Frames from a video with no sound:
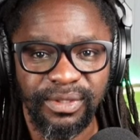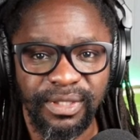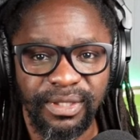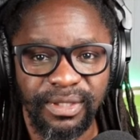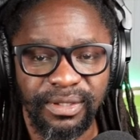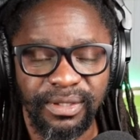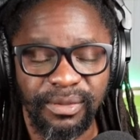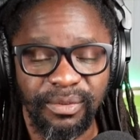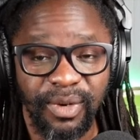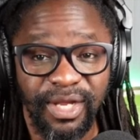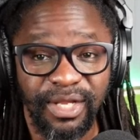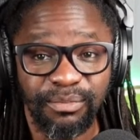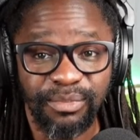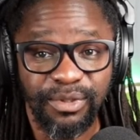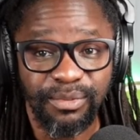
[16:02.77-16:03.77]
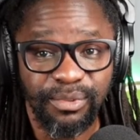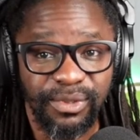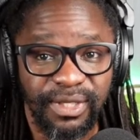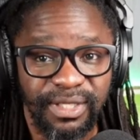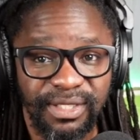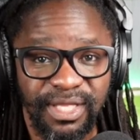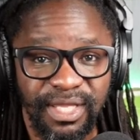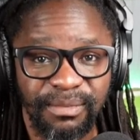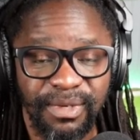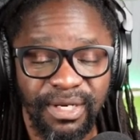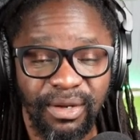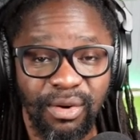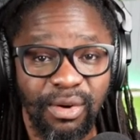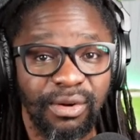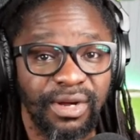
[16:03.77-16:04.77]
the white people that came
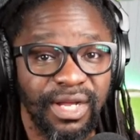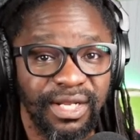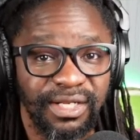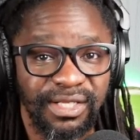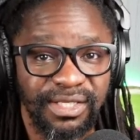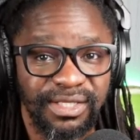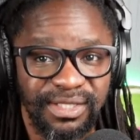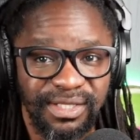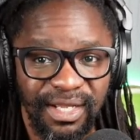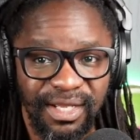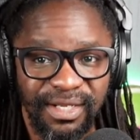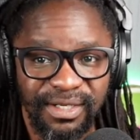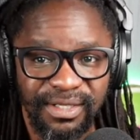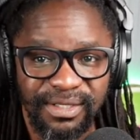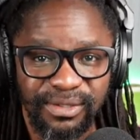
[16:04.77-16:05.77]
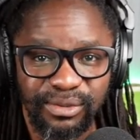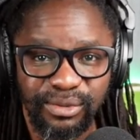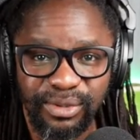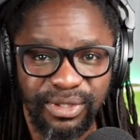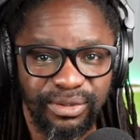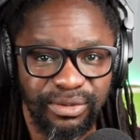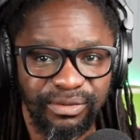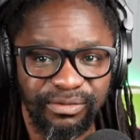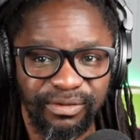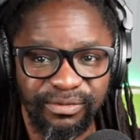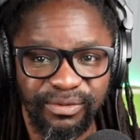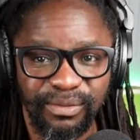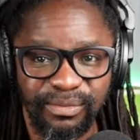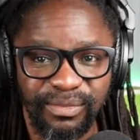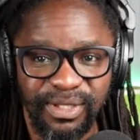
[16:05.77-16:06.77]
and conquered this land and took it over
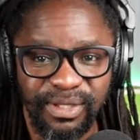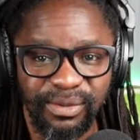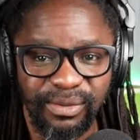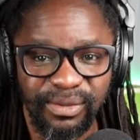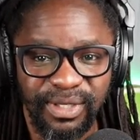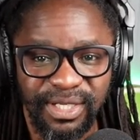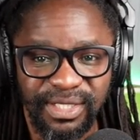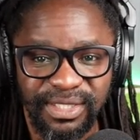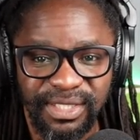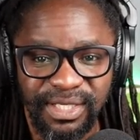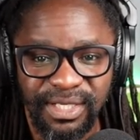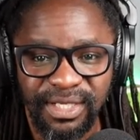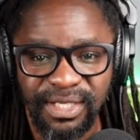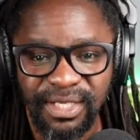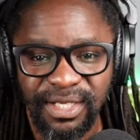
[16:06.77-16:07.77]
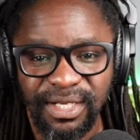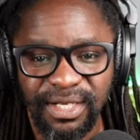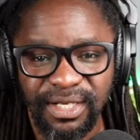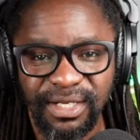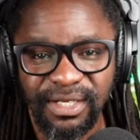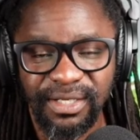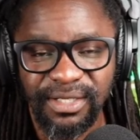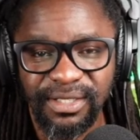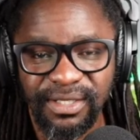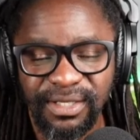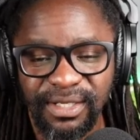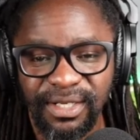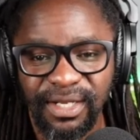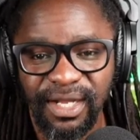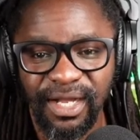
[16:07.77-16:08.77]
from the owners
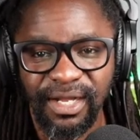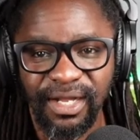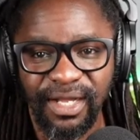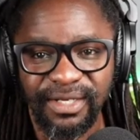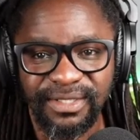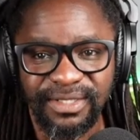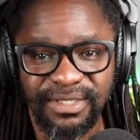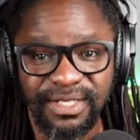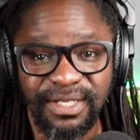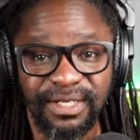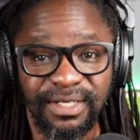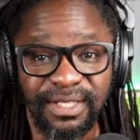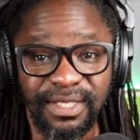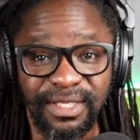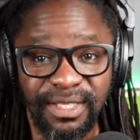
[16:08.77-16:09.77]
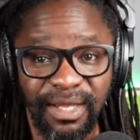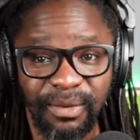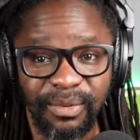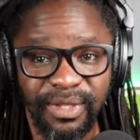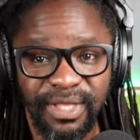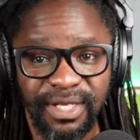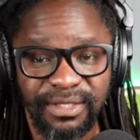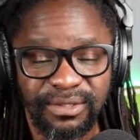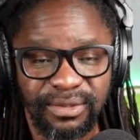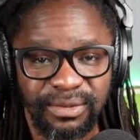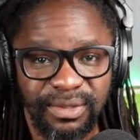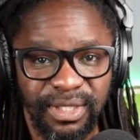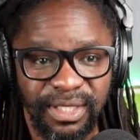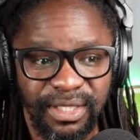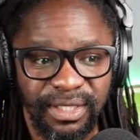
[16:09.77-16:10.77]
are still here with us
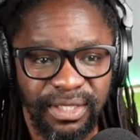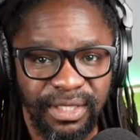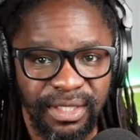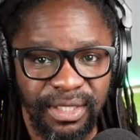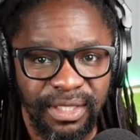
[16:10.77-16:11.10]
today.